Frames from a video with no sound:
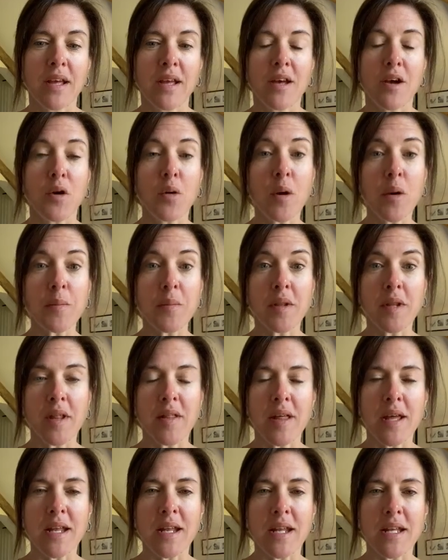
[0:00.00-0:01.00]
equipment that
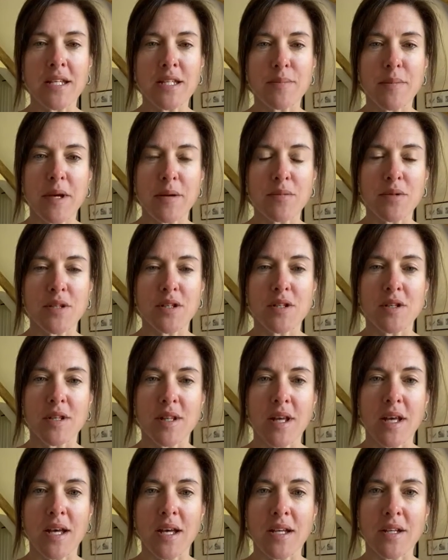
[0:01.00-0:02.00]
they need to be able to do
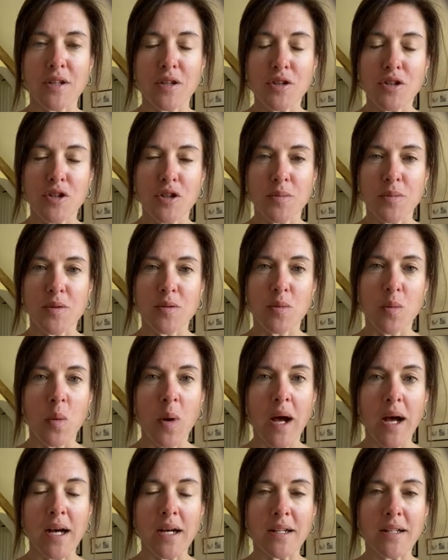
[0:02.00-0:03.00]
their jobs
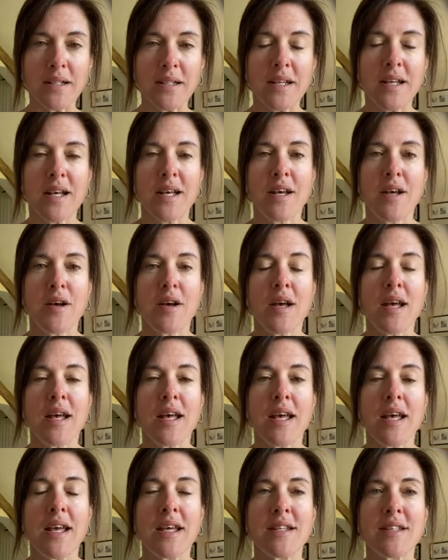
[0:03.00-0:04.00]
well,
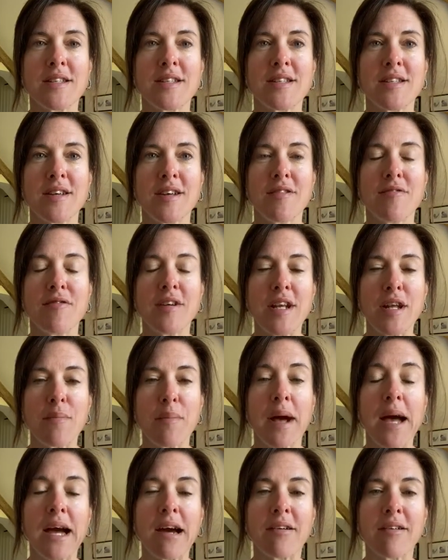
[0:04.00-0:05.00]
it's really
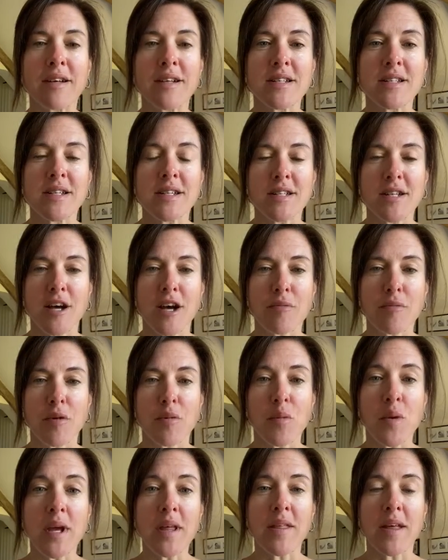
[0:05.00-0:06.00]
apparent at a time when
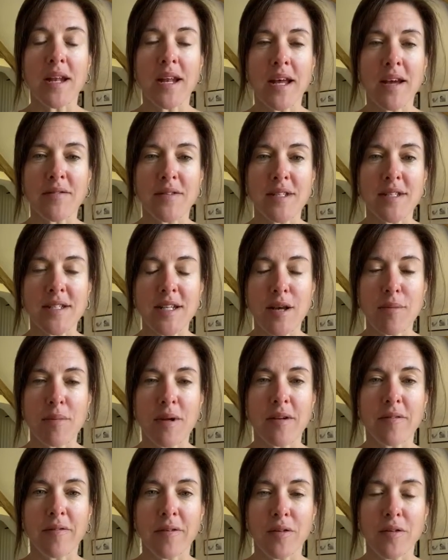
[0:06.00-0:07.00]
we then have to step in
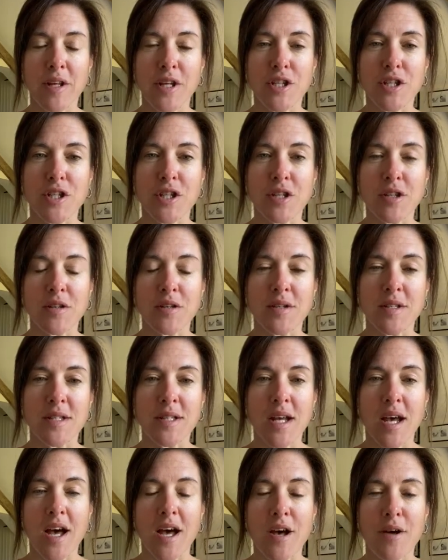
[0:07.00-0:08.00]
and fill their shoes
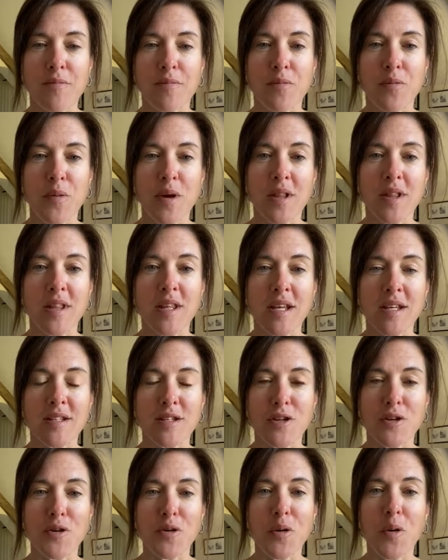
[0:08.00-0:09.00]
when things are
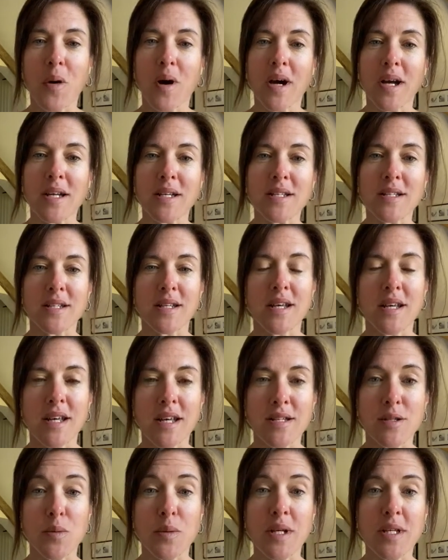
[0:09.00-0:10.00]
not quite
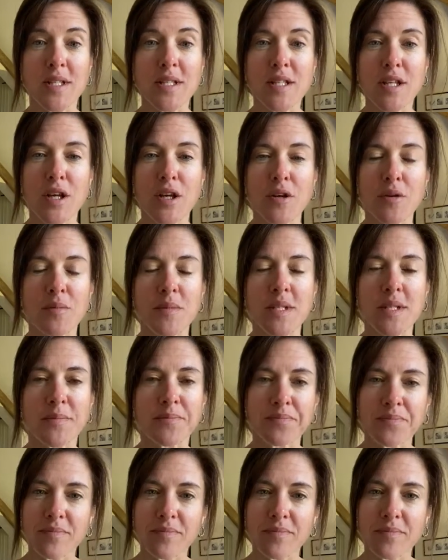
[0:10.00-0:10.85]
as we assumed.